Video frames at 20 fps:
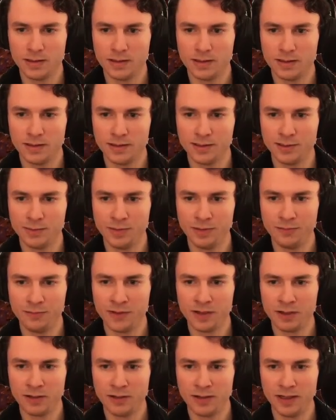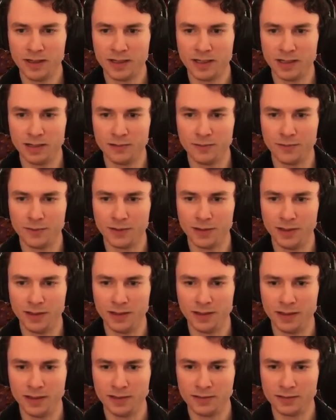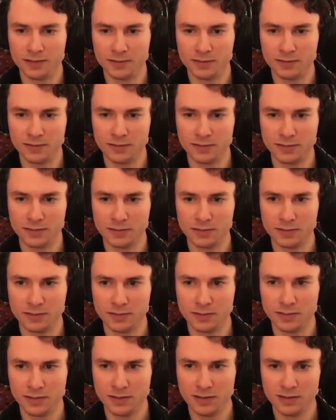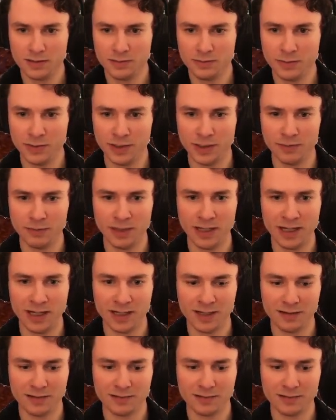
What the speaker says: I should be very careful here, but I'm not.